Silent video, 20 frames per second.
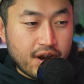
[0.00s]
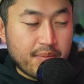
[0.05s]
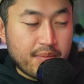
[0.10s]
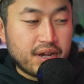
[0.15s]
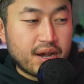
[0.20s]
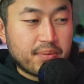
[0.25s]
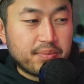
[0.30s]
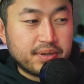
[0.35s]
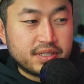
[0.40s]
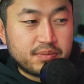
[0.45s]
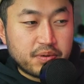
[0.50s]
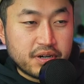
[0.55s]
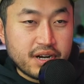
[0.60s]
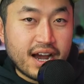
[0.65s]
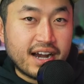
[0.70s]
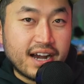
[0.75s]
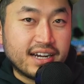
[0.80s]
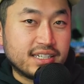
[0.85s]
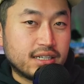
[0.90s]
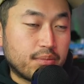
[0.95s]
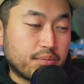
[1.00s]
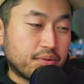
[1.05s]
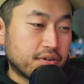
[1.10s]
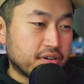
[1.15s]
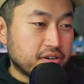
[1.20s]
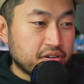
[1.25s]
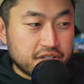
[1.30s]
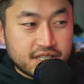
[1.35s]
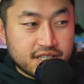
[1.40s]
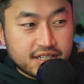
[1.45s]
ramping up its production and
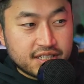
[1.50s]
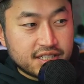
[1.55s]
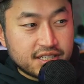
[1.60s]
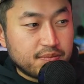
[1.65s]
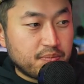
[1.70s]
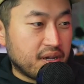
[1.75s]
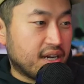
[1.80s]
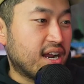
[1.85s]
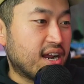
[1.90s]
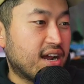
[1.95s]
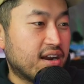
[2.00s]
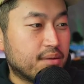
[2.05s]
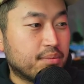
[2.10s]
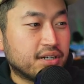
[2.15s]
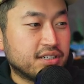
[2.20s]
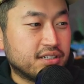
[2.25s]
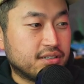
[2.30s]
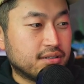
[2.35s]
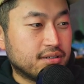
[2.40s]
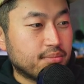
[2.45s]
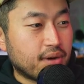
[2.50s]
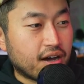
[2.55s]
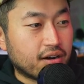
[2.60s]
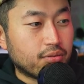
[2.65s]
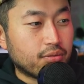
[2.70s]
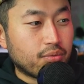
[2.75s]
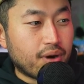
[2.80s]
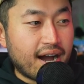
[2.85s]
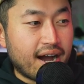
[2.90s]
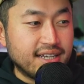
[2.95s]
producing, spitting out a bunch of
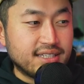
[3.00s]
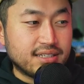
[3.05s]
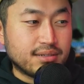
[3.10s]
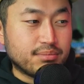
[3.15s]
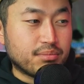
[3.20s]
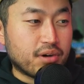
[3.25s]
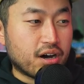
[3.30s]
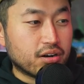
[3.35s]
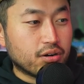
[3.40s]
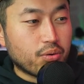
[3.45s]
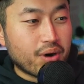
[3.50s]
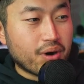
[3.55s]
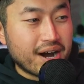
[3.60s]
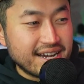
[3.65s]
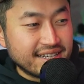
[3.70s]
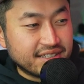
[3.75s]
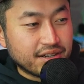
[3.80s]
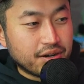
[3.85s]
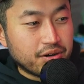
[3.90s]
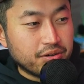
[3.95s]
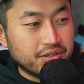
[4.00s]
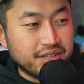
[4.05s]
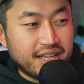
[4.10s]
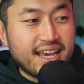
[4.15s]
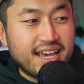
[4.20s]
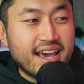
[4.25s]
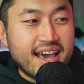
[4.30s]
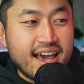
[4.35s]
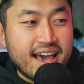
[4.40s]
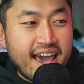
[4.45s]
Model Ys and Model Ys
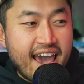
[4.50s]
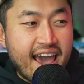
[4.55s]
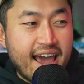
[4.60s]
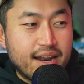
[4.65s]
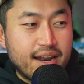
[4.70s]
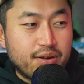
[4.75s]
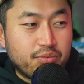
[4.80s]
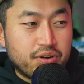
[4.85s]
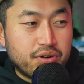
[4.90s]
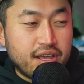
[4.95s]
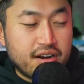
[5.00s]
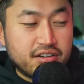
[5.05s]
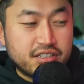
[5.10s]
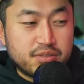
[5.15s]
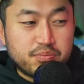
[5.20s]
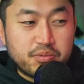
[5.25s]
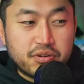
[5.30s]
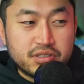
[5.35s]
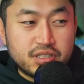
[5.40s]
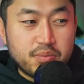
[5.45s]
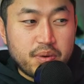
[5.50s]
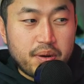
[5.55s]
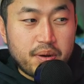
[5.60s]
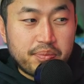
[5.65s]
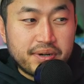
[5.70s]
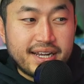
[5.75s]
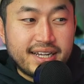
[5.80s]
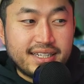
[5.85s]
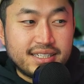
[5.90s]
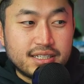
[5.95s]
only. And where they're supposed to be
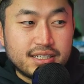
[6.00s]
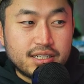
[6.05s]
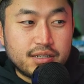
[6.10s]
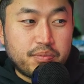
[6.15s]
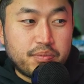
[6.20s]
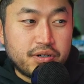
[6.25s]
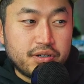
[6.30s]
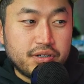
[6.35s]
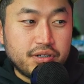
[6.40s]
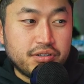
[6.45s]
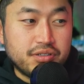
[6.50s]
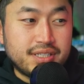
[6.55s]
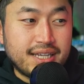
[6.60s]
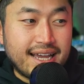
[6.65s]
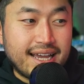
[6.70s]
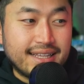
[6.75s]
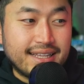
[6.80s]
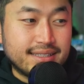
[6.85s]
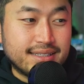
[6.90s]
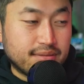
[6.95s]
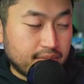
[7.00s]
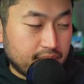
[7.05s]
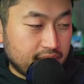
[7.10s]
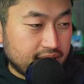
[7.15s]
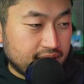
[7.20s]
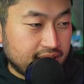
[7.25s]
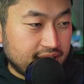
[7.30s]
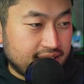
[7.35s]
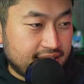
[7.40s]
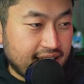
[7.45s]
predicted to produce and
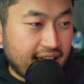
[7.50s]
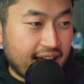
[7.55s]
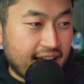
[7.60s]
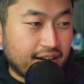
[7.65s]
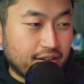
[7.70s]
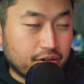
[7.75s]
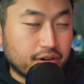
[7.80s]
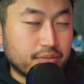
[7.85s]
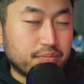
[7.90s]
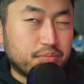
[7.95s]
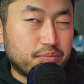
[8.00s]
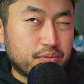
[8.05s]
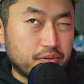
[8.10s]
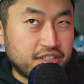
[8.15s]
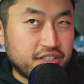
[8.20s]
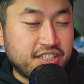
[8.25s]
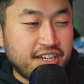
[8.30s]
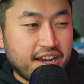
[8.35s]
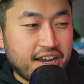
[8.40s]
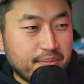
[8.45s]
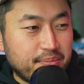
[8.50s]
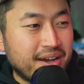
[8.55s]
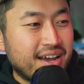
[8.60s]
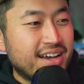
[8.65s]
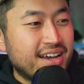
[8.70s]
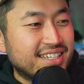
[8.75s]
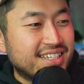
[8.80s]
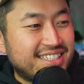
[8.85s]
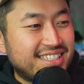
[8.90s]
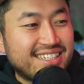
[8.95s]
sell or ship
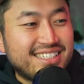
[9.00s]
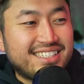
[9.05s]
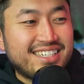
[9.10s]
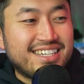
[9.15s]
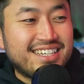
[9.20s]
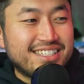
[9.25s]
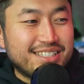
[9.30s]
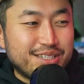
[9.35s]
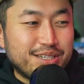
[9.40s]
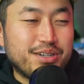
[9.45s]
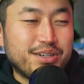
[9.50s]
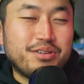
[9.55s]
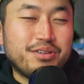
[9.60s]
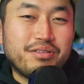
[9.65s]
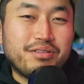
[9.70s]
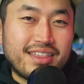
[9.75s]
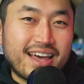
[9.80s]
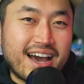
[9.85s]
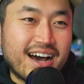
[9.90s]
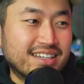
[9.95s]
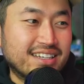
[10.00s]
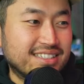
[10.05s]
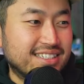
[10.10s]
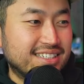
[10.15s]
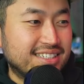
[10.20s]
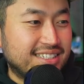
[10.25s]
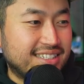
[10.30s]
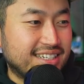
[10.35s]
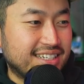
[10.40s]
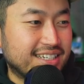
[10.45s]

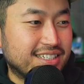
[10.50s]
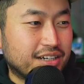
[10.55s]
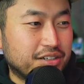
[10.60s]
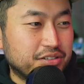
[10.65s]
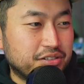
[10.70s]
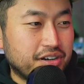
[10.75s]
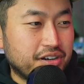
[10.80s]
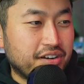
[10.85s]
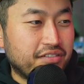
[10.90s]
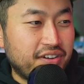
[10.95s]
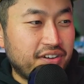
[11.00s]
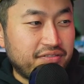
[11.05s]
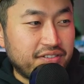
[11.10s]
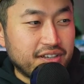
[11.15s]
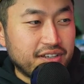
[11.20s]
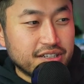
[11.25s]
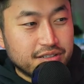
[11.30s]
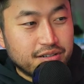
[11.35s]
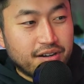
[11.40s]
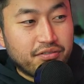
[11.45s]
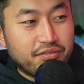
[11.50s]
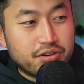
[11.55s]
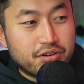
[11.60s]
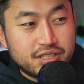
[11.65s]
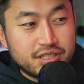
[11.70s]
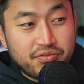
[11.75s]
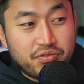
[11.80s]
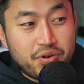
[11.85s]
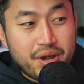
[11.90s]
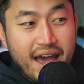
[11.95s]
62,650. So of
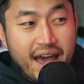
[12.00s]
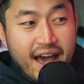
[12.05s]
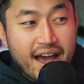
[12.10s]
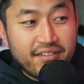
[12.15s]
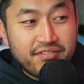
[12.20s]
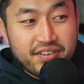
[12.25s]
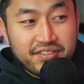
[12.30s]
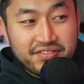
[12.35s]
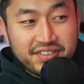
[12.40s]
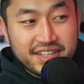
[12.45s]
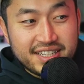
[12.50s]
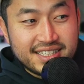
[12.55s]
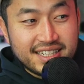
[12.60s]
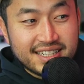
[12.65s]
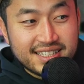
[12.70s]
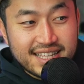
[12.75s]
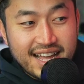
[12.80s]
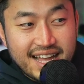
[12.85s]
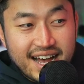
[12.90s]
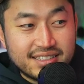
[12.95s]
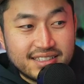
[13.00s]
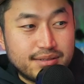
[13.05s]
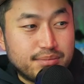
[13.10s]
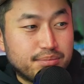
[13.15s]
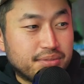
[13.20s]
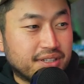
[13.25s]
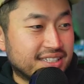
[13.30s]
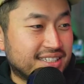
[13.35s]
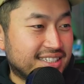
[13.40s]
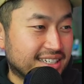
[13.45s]
course, if we add
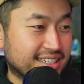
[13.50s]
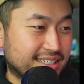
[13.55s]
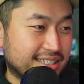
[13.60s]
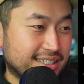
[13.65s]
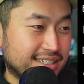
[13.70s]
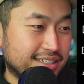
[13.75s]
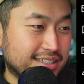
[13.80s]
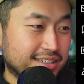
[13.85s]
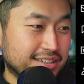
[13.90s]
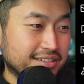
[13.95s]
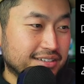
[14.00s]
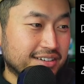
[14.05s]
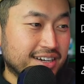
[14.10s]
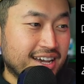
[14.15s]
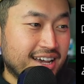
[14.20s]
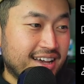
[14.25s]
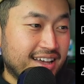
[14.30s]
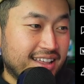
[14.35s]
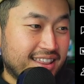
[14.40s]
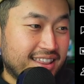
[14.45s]
56,000 plus 62,000,